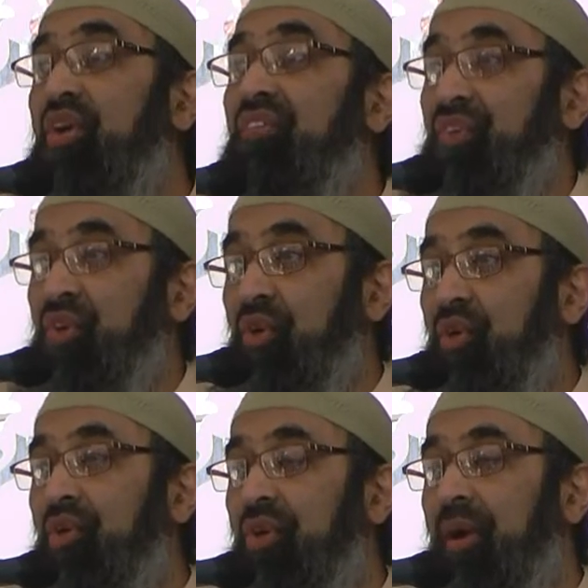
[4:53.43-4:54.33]
of
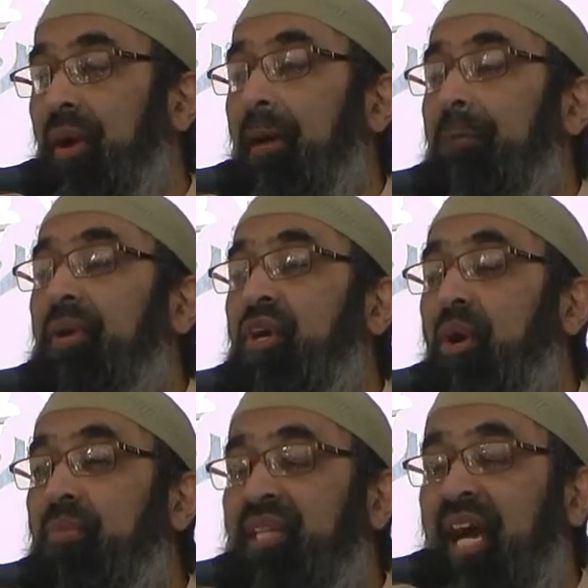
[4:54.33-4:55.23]
you
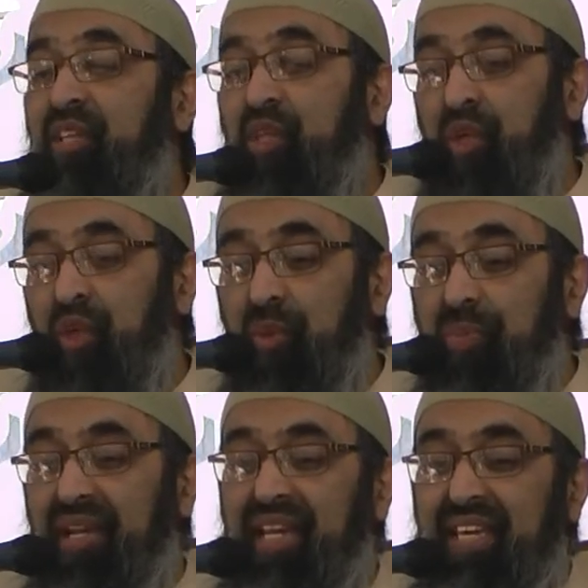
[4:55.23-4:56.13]
becomes a true
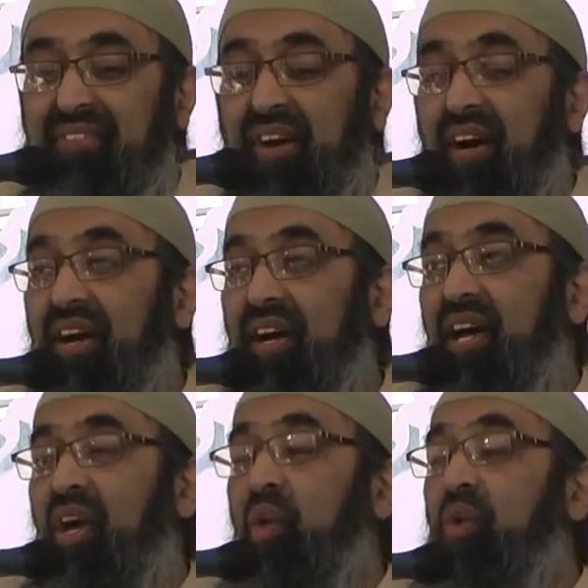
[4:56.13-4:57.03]

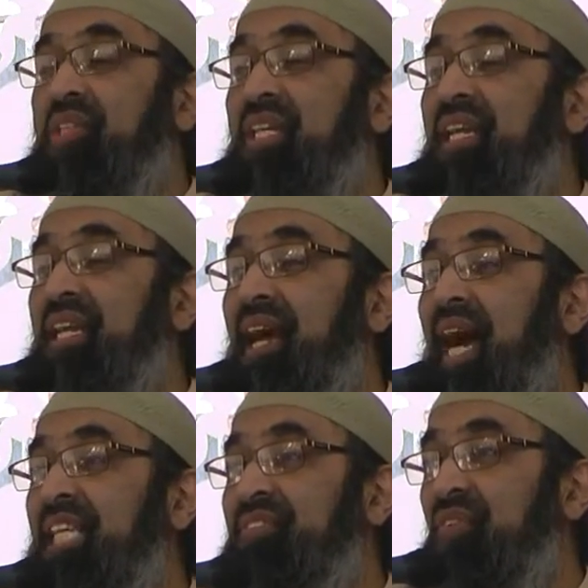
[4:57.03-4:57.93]
believer until he
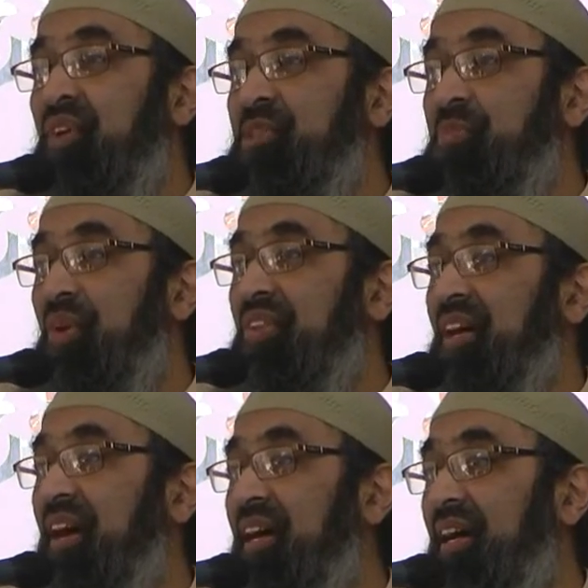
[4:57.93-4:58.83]
likes for his
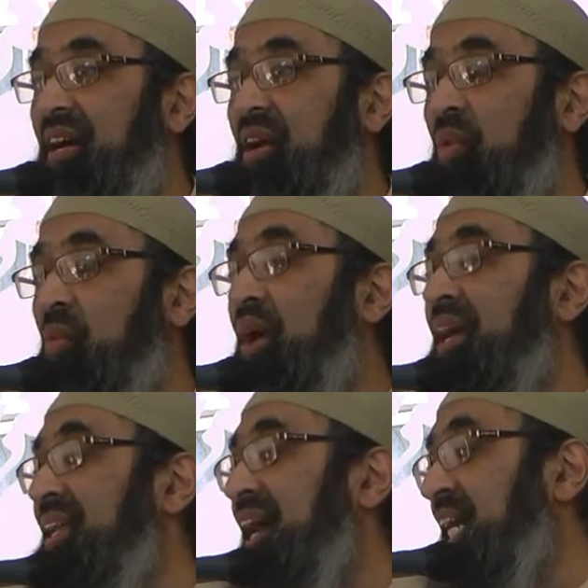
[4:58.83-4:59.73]
brother what
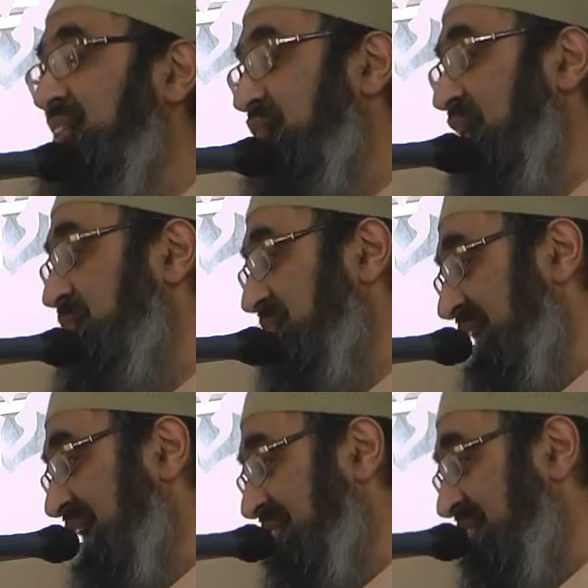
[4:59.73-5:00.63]
he likes for
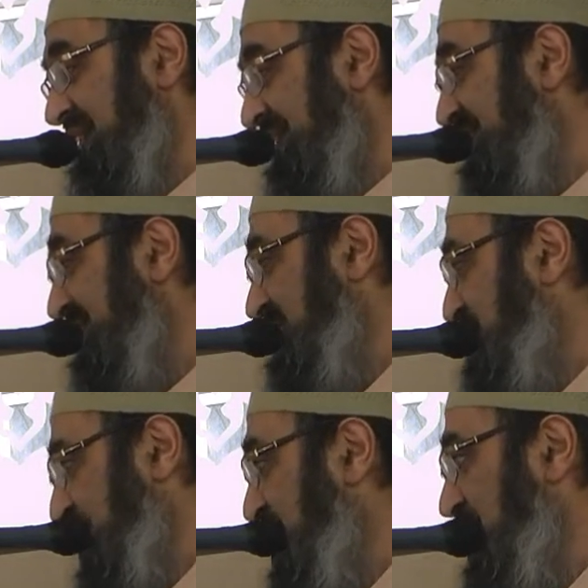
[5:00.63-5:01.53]
himself. This
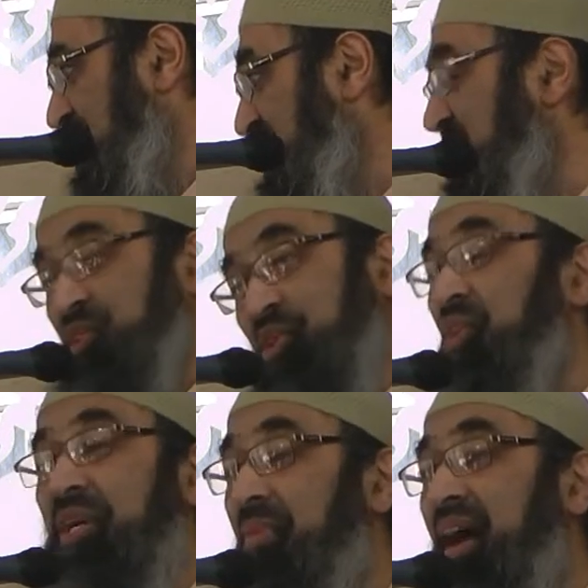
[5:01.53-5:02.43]
is true. This is
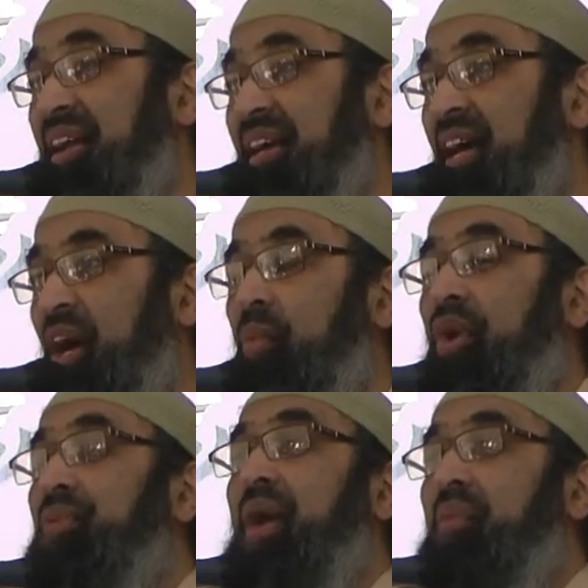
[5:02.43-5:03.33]
true iman.
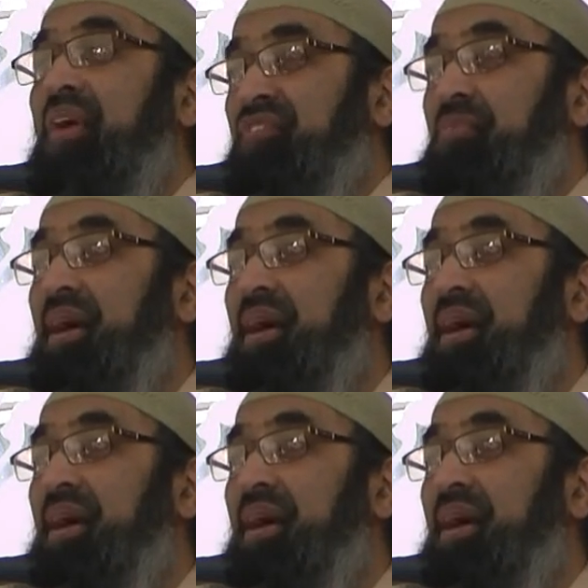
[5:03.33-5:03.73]
What do I want for